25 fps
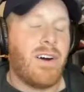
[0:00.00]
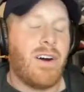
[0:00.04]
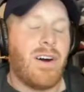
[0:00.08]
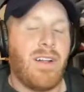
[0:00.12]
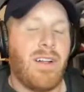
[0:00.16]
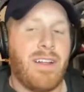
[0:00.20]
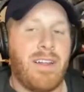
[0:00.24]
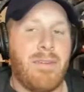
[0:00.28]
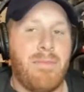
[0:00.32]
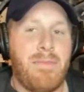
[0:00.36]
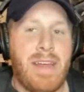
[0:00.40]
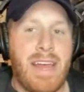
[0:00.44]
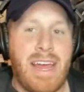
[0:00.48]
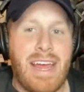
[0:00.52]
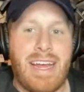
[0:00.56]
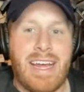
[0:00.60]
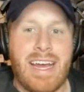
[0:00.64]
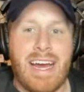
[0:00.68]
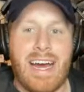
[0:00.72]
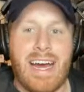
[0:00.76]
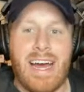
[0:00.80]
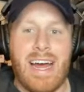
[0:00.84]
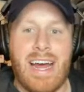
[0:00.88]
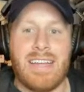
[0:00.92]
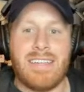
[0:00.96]
All-NBA
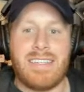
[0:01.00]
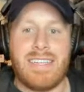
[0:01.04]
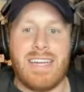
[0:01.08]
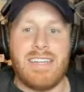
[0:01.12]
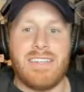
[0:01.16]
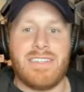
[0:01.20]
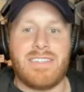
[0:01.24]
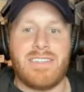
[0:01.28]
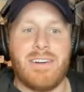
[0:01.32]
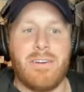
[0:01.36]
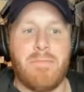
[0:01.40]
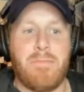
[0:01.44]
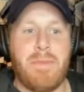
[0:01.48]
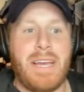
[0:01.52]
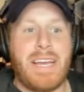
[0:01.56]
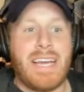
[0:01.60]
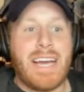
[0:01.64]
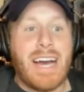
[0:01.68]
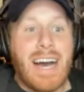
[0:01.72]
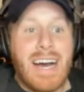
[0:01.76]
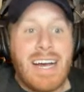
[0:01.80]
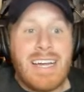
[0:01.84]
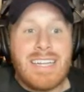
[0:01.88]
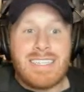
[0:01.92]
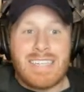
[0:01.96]
guys. And so
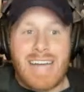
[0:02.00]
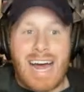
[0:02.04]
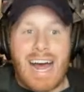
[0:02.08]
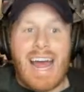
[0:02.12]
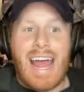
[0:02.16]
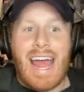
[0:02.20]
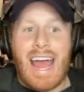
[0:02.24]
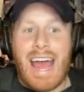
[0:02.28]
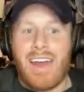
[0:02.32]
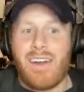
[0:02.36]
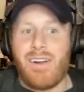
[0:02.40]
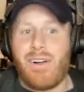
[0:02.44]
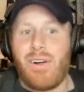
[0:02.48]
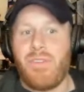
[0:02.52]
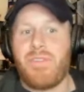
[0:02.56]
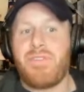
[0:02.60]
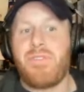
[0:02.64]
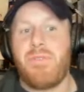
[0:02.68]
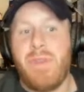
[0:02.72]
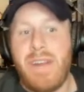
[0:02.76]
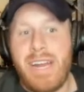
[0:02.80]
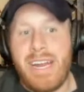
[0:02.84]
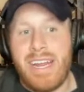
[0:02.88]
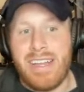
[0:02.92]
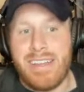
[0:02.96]
because I had all
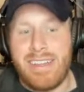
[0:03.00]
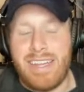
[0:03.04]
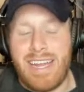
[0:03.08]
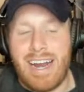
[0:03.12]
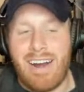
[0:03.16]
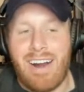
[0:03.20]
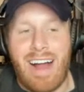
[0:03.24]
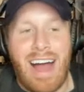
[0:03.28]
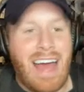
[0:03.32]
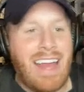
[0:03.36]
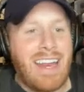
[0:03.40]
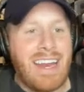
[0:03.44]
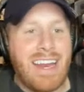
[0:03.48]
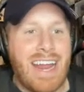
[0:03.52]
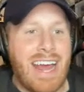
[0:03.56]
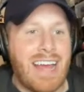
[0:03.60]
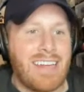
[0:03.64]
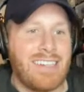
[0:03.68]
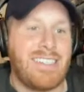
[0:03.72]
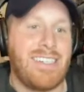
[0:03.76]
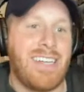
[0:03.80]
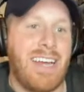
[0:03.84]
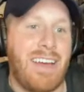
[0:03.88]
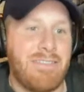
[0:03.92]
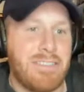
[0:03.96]
3 in there, I didn't
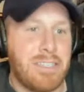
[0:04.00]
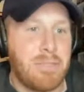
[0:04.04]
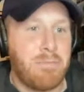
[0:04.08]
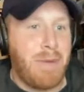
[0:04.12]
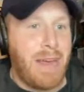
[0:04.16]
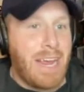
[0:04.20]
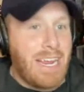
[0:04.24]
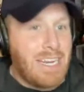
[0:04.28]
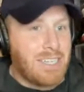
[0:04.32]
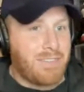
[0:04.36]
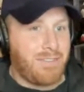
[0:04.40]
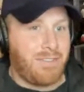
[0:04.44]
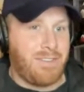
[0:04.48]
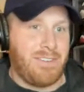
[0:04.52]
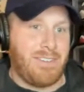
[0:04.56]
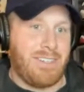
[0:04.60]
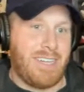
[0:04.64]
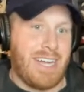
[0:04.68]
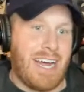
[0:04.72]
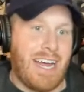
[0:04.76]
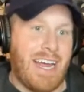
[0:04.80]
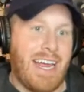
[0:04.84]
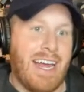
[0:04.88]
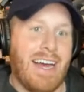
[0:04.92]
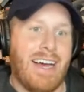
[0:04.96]
actually have space for
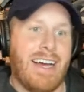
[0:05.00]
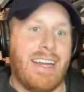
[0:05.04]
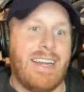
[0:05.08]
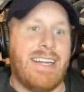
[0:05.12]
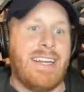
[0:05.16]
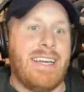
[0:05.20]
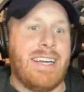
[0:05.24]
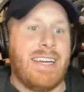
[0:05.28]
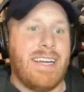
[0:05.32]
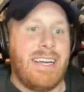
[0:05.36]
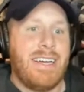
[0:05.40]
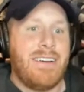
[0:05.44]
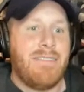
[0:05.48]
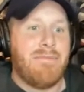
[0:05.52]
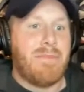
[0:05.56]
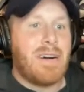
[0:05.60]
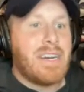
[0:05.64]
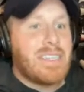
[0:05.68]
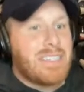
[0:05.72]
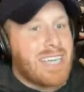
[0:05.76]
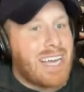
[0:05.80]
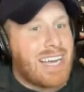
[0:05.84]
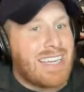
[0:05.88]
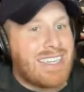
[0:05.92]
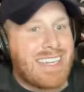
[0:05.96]
Zion,
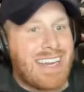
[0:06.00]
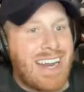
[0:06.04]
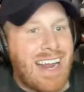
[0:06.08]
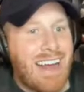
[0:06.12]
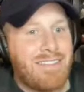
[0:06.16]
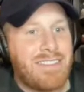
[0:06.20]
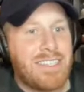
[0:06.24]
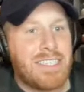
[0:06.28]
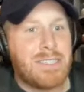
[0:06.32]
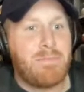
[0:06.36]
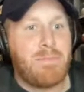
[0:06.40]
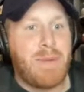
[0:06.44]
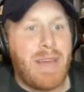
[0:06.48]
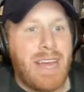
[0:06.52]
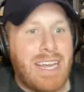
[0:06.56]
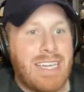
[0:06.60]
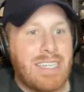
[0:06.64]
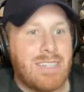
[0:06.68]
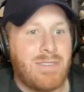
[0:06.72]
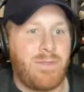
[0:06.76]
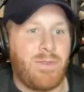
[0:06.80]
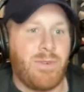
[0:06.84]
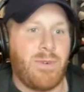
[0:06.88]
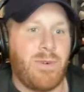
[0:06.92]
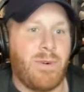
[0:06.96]
much like I didn't have
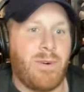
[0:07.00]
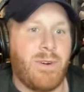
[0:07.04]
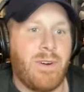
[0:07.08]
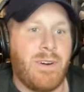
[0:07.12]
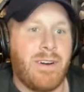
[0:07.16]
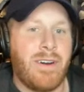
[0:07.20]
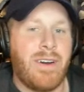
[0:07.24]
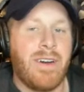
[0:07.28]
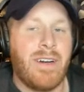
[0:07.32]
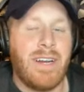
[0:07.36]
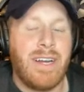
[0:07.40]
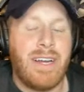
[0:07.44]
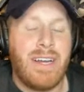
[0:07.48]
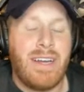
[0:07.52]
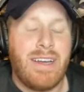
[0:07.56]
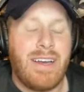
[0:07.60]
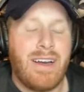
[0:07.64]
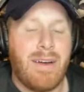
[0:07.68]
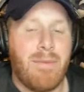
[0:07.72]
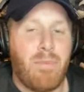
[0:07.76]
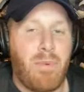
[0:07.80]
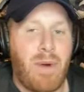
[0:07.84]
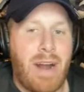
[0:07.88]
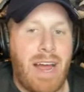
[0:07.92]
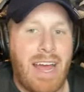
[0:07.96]
space for
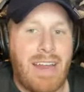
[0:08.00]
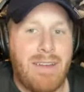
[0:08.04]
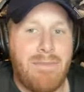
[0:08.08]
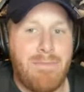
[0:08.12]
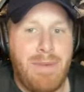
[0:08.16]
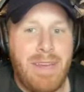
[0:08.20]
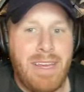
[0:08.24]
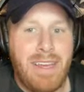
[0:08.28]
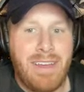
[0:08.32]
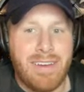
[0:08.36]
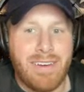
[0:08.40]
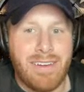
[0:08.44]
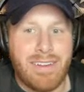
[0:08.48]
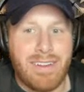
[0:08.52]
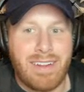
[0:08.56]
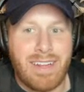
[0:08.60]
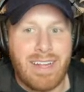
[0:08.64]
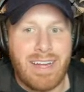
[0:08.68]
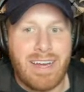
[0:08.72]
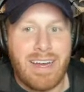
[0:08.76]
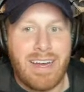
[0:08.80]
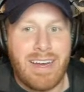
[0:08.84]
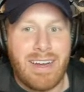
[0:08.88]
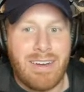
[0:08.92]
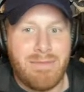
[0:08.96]
a Brad Beal.
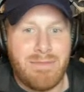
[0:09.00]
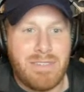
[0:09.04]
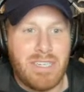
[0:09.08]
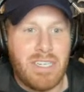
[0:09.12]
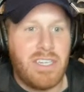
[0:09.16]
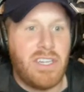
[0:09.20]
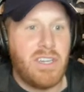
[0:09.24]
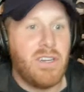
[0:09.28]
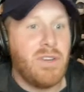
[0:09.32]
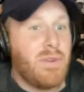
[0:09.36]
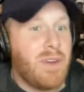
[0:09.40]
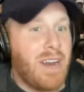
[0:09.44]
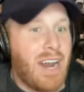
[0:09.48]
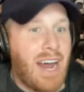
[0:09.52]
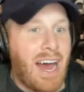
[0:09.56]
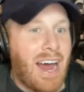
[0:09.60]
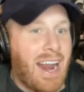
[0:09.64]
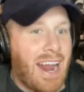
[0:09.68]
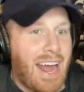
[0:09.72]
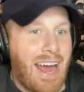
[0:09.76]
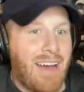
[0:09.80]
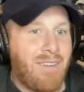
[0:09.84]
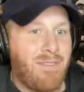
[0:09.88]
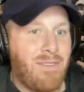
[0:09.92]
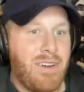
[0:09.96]
Did you
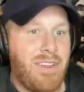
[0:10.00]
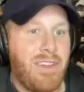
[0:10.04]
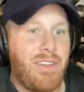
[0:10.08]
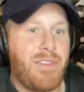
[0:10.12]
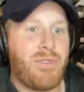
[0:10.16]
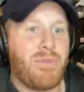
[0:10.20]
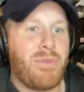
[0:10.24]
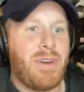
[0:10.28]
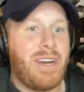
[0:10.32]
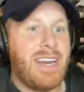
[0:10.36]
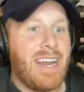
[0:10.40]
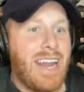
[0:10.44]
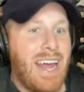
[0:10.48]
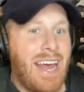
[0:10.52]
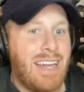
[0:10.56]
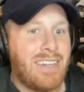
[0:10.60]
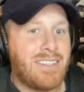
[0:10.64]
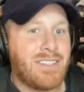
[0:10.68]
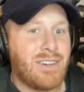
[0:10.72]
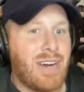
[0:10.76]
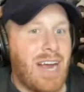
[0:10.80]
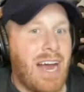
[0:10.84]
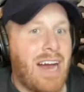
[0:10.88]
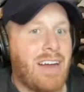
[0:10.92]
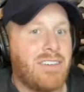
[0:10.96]
not have one of the 3
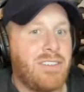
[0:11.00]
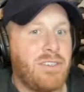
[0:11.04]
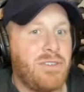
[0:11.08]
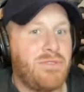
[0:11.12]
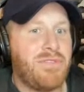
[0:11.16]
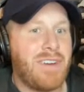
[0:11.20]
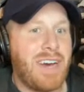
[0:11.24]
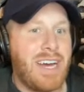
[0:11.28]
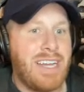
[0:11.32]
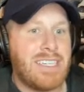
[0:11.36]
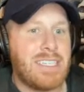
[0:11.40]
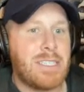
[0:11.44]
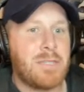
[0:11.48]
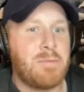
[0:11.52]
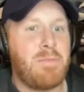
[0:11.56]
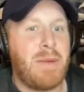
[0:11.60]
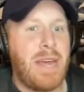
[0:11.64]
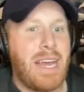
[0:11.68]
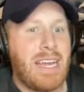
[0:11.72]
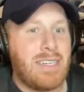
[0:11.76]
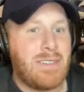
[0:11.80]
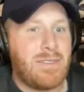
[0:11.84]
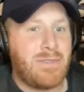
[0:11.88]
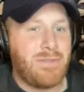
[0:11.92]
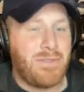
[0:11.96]
Nets, or how'd you find
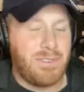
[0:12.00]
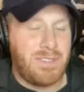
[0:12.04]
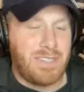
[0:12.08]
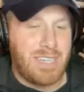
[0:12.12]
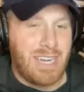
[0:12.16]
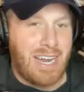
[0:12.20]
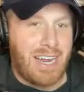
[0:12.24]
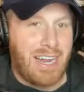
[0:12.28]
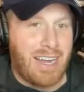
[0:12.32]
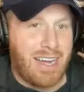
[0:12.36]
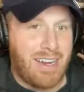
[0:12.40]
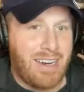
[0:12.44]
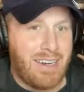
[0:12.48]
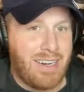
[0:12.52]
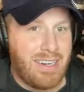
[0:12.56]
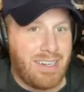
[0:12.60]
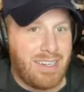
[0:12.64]
space for Zion?